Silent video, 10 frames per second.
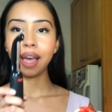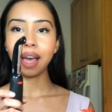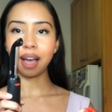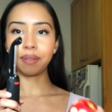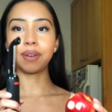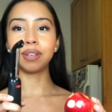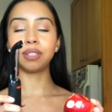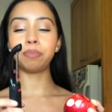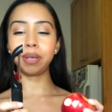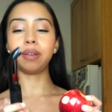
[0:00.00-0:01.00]
I'm going
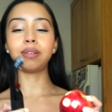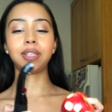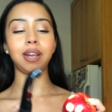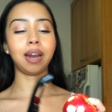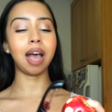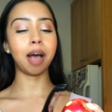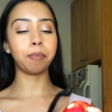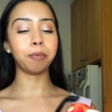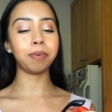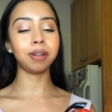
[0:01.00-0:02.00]
to be using an
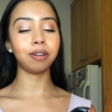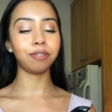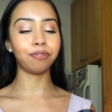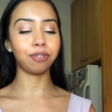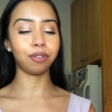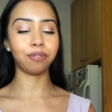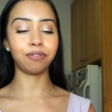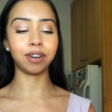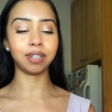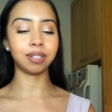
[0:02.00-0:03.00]
apple peeler for the
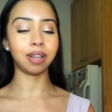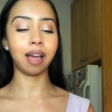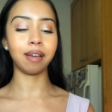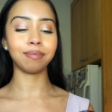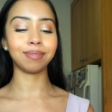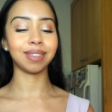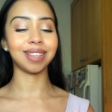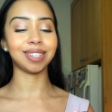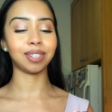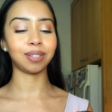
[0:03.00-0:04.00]
first time.
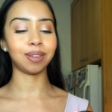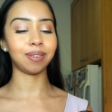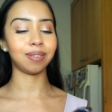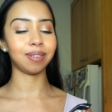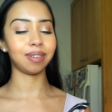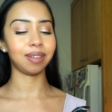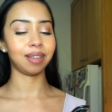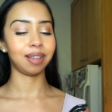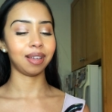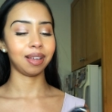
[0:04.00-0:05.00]
So
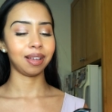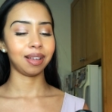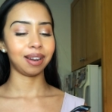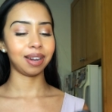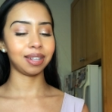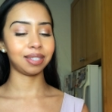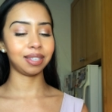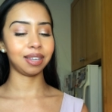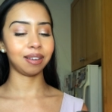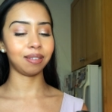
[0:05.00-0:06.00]
let's
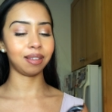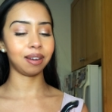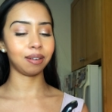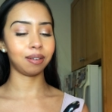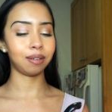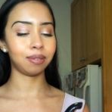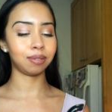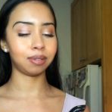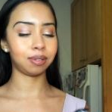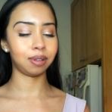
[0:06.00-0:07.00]
see how that
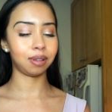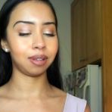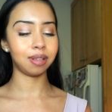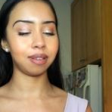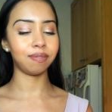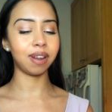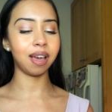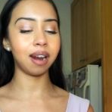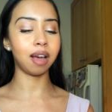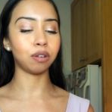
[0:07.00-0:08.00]
goes. If
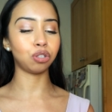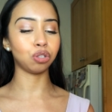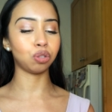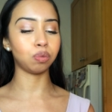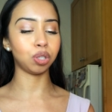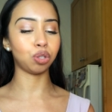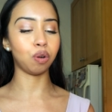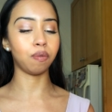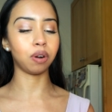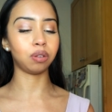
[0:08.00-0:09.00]
not, I'll just switch
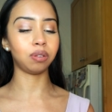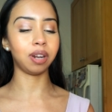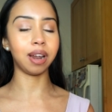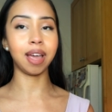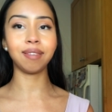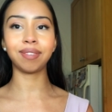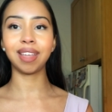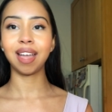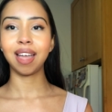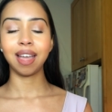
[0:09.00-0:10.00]
over to the knife.
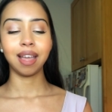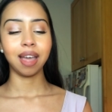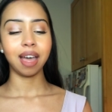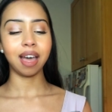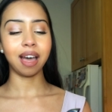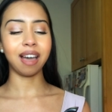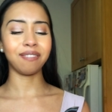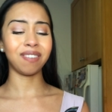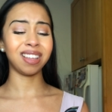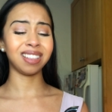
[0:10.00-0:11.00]
I
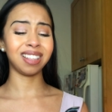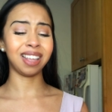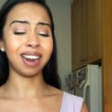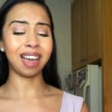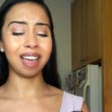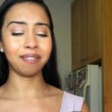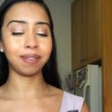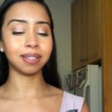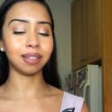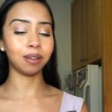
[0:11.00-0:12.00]
find that the knife
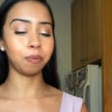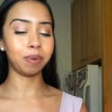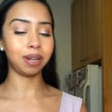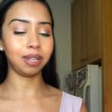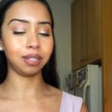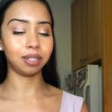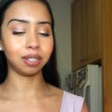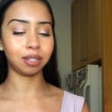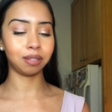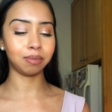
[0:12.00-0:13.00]
is a little bit
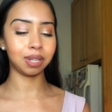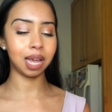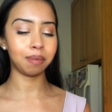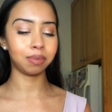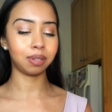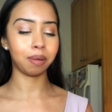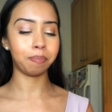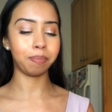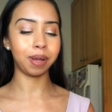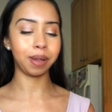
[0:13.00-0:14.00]
easier sometimes,
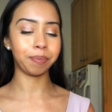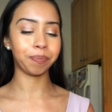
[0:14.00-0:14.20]
but